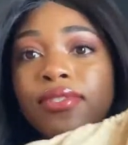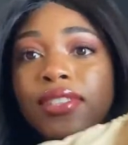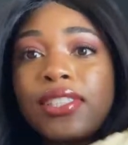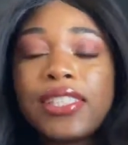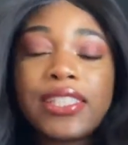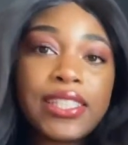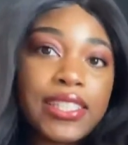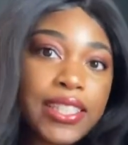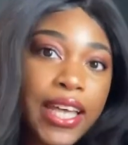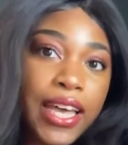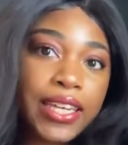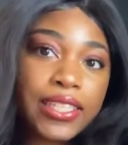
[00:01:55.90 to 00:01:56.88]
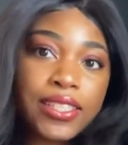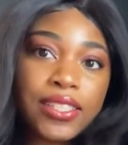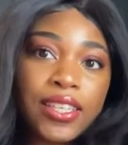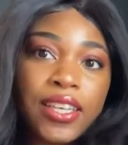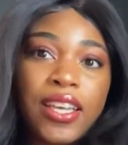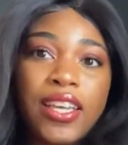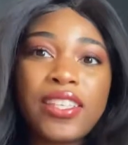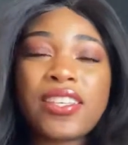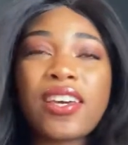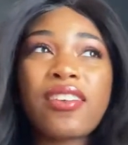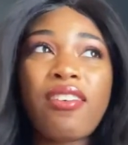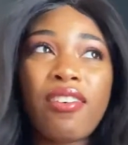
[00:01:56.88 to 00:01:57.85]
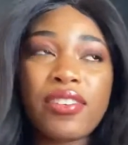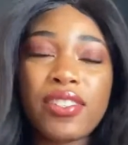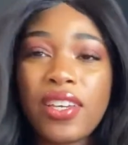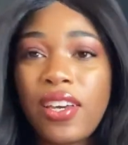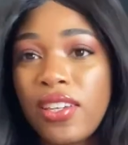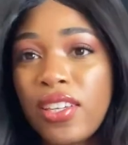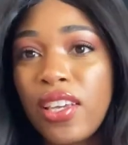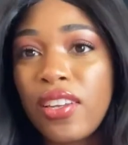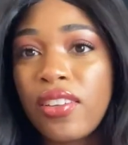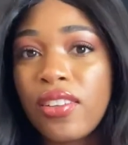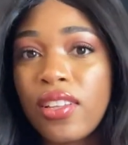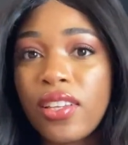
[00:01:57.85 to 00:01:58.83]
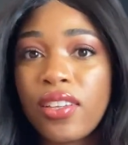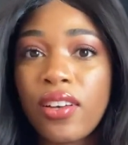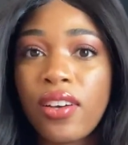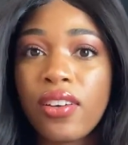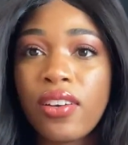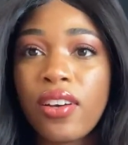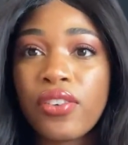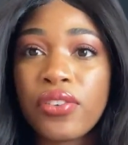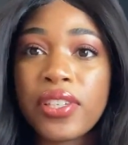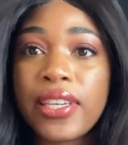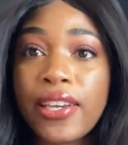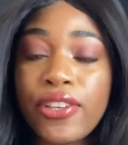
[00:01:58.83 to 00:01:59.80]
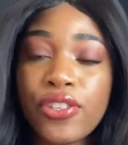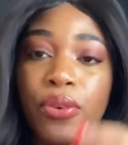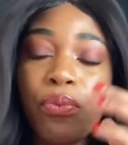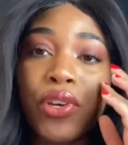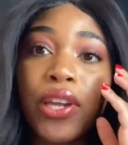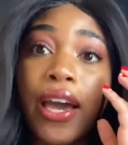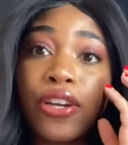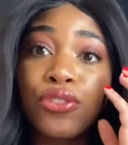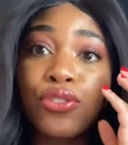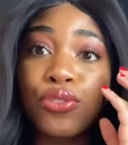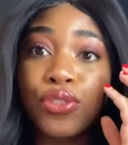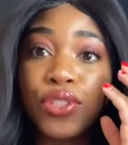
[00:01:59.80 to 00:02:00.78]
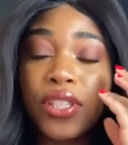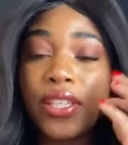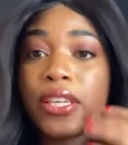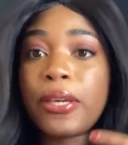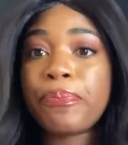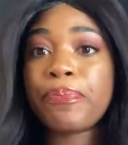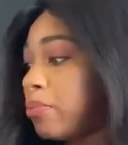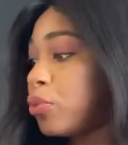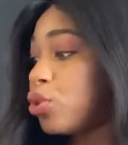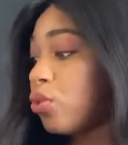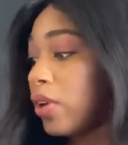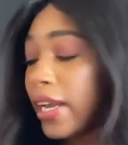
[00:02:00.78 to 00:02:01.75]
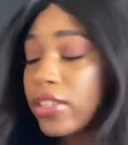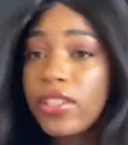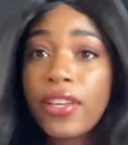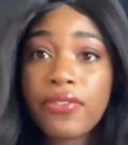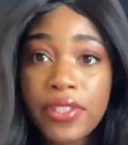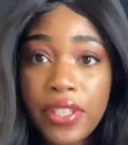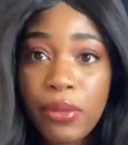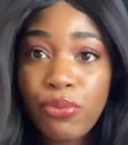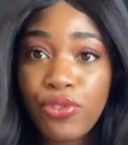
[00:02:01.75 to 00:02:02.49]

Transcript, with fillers: this is that it's kind of hard to kind of get a like uh, a good gauge on what it actually looks like so i actually have the same